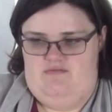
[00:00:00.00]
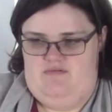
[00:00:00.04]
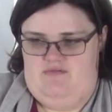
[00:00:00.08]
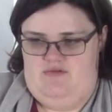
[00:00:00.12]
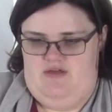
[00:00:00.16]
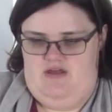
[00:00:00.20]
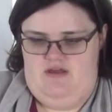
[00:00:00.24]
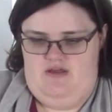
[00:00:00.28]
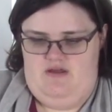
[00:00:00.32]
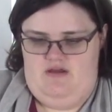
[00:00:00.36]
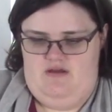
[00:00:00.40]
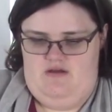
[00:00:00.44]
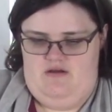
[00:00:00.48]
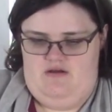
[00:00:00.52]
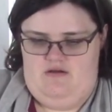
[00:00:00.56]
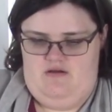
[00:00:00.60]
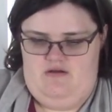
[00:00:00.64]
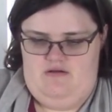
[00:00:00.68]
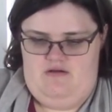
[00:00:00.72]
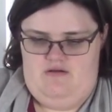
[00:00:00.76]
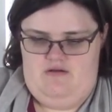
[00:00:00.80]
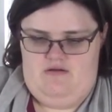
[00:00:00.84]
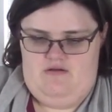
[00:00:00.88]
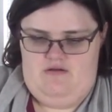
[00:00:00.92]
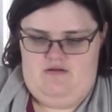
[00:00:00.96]
There.
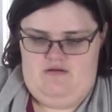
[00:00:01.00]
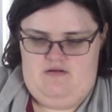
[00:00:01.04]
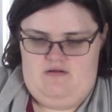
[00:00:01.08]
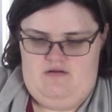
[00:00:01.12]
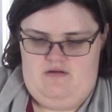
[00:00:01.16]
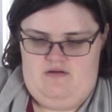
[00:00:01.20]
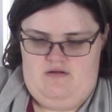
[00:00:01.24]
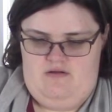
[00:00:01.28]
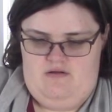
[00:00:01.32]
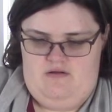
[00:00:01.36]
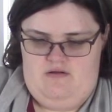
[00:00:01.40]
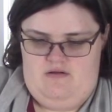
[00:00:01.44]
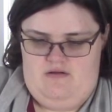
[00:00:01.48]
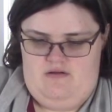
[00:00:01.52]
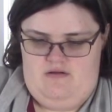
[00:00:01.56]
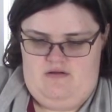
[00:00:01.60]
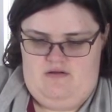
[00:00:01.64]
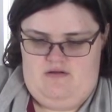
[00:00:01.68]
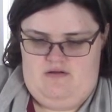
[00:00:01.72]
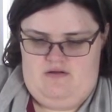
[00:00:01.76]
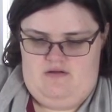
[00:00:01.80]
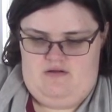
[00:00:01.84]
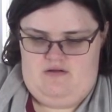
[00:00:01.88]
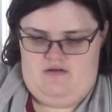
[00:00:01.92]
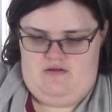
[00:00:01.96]

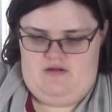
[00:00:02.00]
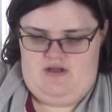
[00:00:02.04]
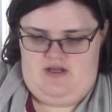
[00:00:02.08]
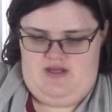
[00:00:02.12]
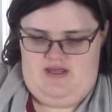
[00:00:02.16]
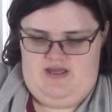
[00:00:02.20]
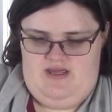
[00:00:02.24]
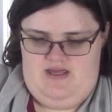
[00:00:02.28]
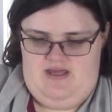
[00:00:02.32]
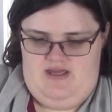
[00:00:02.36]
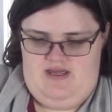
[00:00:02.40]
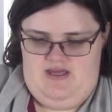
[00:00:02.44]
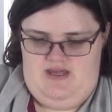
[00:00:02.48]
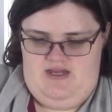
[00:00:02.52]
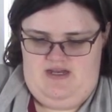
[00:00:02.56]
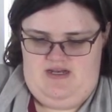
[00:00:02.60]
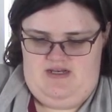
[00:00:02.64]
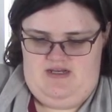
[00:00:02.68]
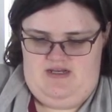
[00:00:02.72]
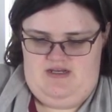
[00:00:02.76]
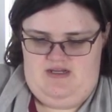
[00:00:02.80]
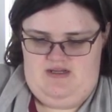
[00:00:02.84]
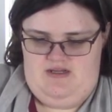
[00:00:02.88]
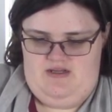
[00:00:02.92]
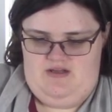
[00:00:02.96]

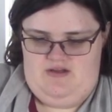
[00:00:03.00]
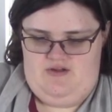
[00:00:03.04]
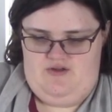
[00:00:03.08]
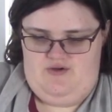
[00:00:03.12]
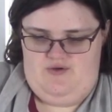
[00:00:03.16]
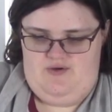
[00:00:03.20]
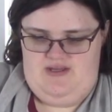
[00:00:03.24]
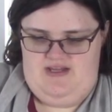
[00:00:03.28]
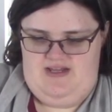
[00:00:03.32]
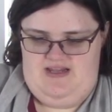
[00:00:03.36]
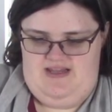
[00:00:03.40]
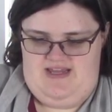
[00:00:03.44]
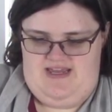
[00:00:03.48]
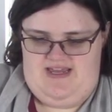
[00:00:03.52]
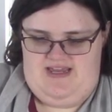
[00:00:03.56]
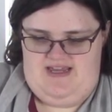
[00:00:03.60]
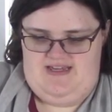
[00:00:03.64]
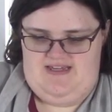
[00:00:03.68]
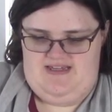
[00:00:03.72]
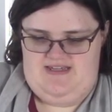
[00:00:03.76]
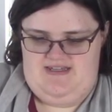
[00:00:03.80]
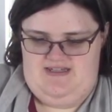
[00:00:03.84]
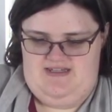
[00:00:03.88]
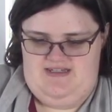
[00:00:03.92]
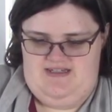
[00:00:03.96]
And glue it
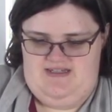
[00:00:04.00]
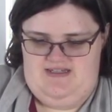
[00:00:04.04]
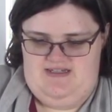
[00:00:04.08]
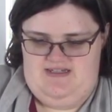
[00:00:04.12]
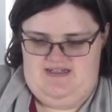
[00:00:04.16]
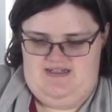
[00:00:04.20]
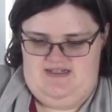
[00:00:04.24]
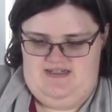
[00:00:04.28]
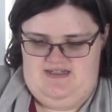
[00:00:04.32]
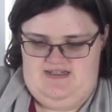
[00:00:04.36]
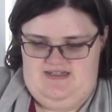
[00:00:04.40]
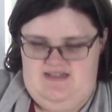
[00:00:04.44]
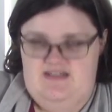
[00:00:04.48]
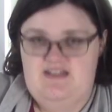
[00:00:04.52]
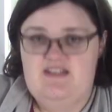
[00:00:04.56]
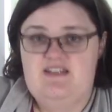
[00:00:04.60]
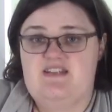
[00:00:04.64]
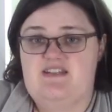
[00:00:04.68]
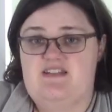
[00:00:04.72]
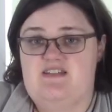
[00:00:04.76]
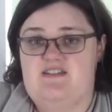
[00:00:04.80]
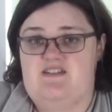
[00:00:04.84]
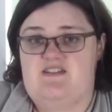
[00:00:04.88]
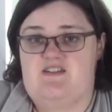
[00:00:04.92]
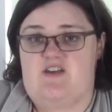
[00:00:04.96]
like
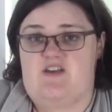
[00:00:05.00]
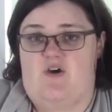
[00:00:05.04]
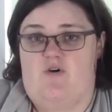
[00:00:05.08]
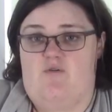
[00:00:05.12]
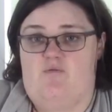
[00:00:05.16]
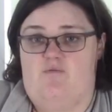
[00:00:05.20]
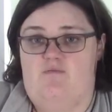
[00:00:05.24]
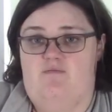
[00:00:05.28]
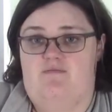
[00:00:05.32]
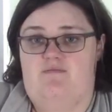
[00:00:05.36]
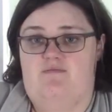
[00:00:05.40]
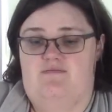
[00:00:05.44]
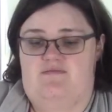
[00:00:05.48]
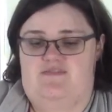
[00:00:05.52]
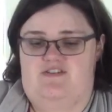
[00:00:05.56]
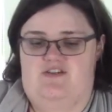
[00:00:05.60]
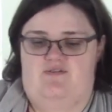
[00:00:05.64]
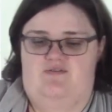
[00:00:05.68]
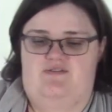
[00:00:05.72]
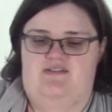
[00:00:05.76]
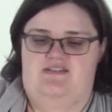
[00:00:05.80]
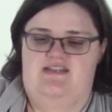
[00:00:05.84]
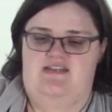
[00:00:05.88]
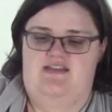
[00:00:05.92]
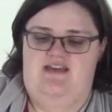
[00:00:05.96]
so. So
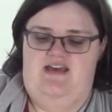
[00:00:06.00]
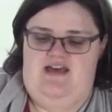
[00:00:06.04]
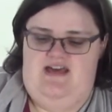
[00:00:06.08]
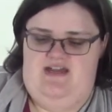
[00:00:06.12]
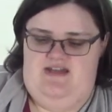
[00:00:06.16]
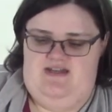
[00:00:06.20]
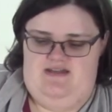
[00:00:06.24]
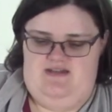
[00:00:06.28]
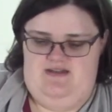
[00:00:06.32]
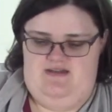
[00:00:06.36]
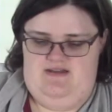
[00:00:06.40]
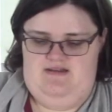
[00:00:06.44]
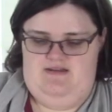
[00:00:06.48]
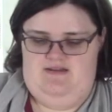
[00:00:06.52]
you see that?